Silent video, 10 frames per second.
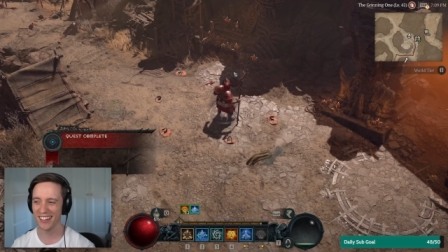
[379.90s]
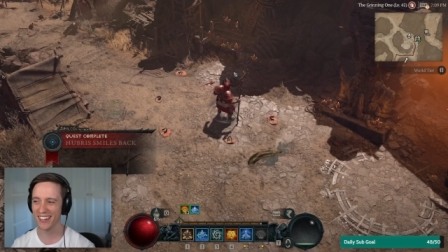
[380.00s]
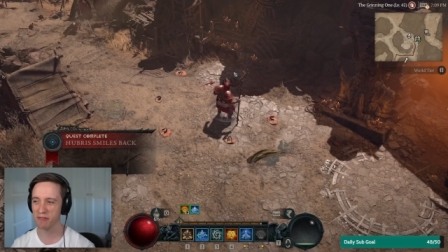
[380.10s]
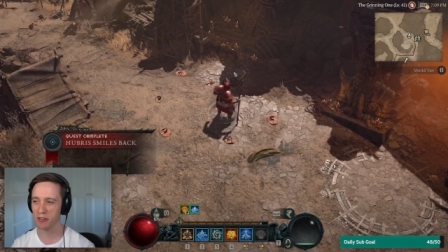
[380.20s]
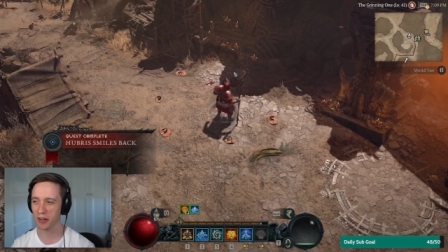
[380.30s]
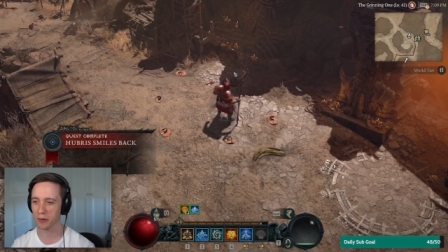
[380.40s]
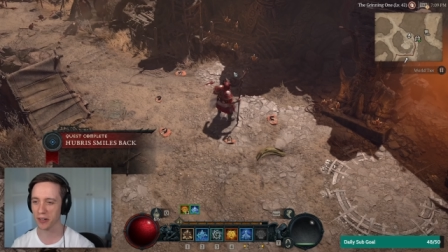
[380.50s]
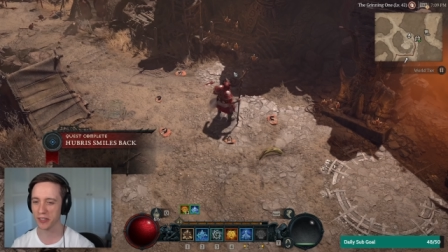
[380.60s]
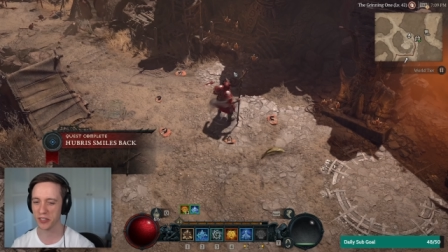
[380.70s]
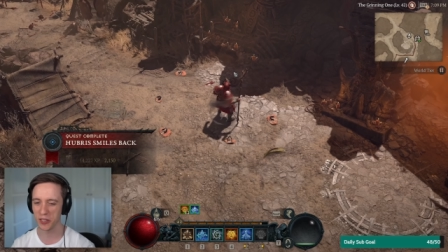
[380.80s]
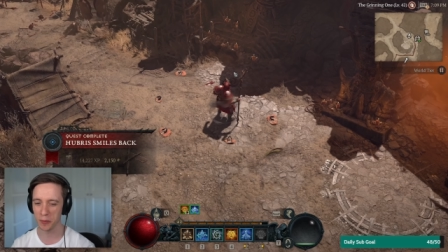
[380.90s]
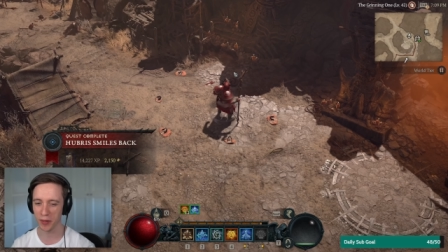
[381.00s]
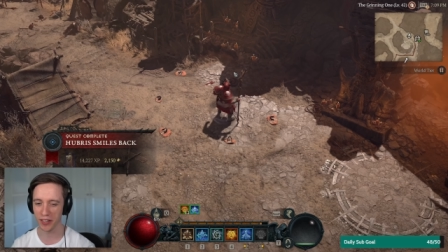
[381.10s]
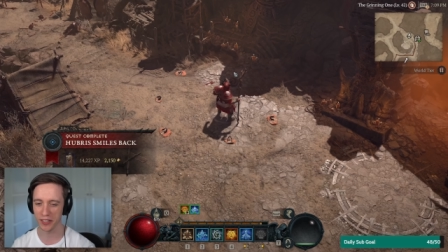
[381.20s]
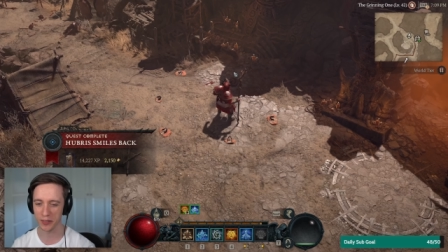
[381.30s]
I feel like we're gonna see him
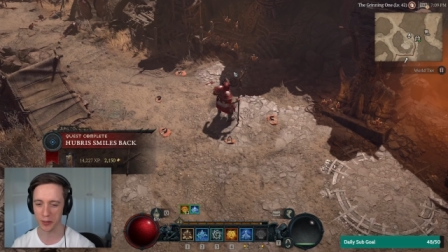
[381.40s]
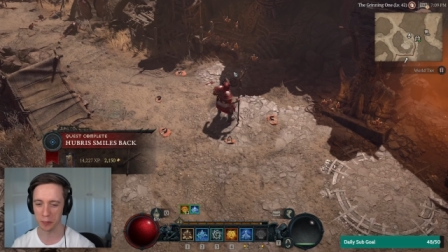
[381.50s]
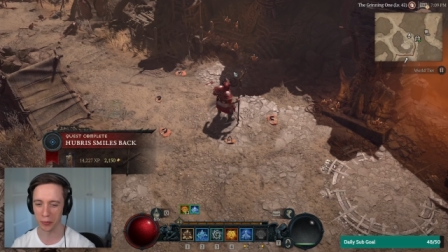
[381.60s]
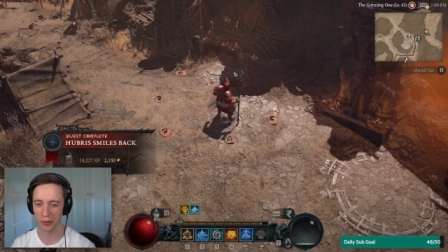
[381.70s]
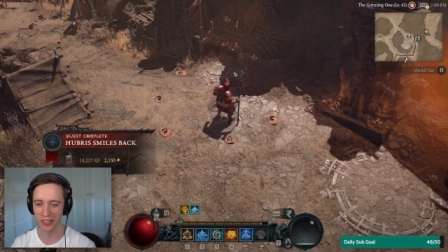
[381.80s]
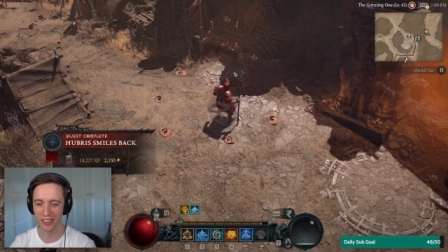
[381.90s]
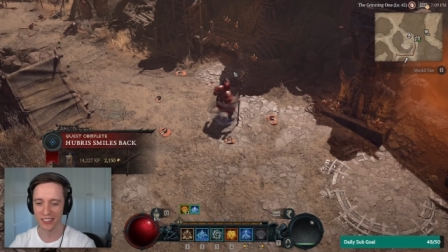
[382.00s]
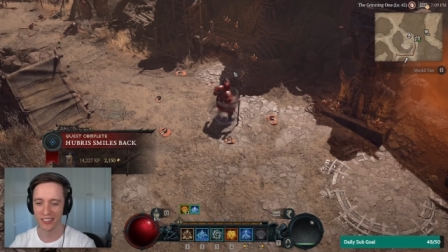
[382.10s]
again at some point.